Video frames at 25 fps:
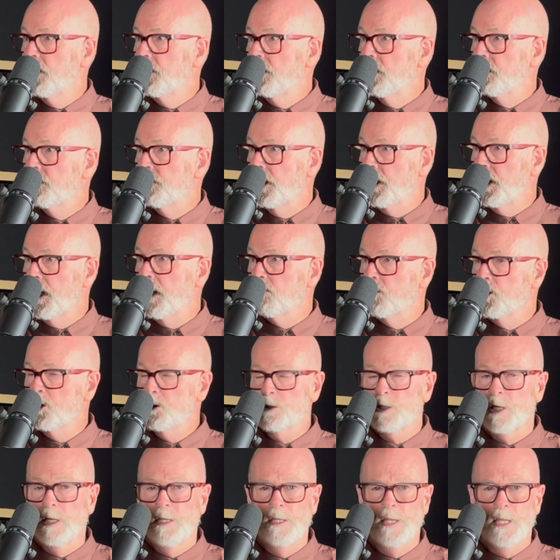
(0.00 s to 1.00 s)
The
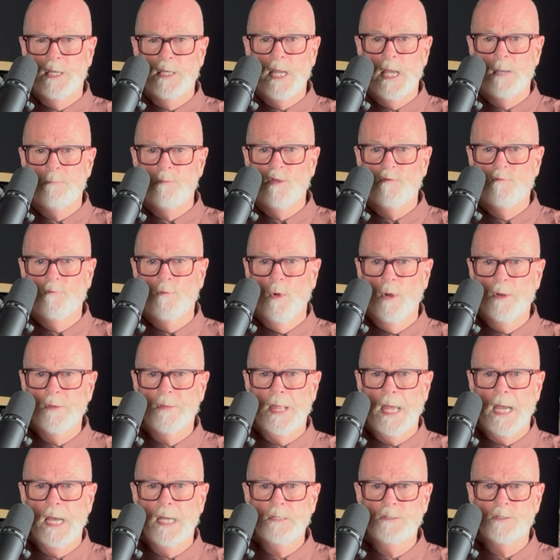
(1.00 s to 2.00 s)
neighbors. And the day before
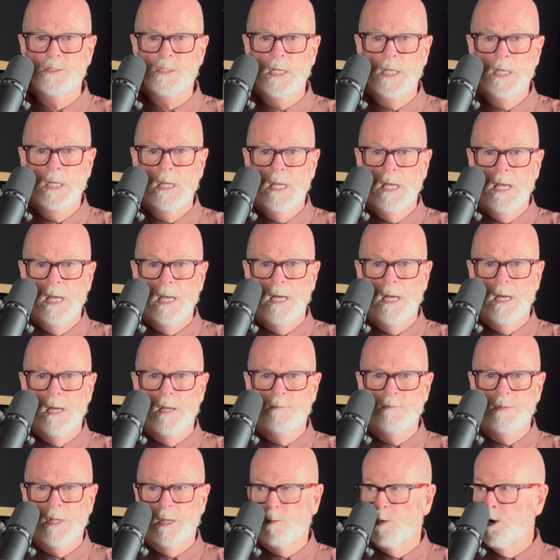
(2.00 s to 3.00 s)
that,
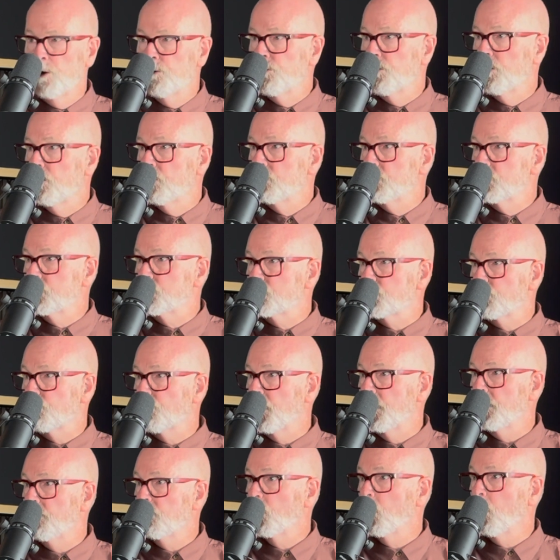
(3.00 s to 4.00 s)
they withdrew at the
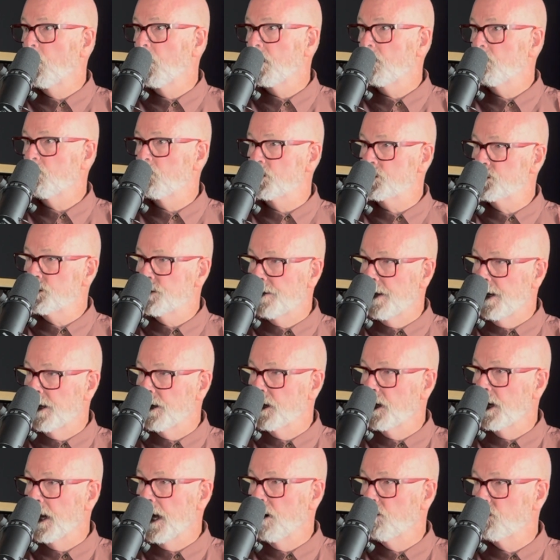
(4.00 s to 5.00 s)
Supreme Court, which then
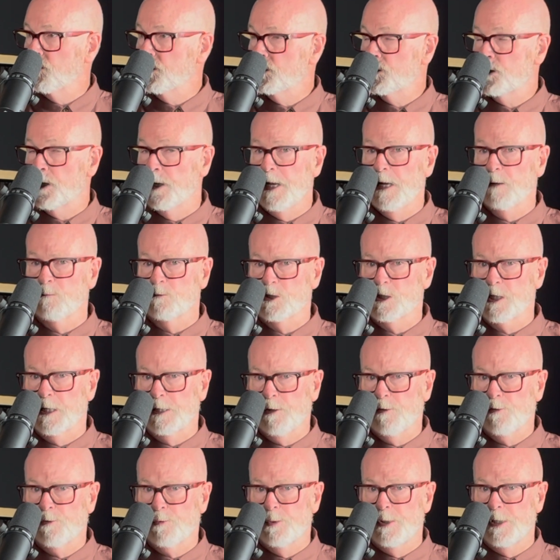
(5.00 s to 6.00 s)
allowed us, and that was like
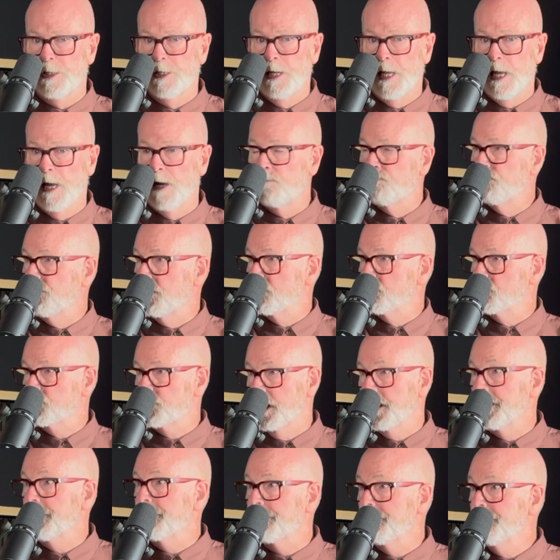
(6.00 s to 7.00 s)
3.5 years
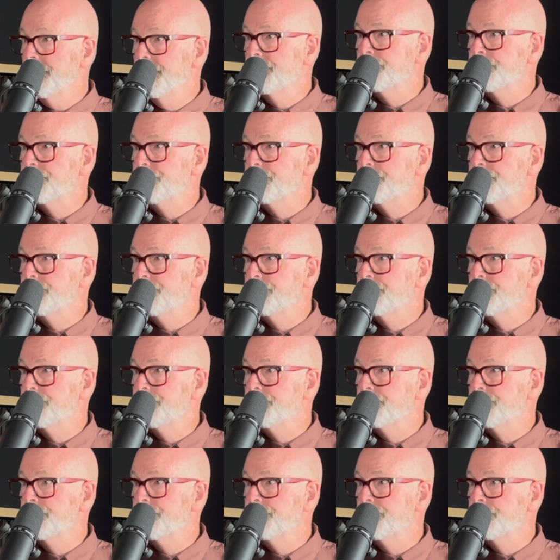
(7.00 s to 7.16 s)
later.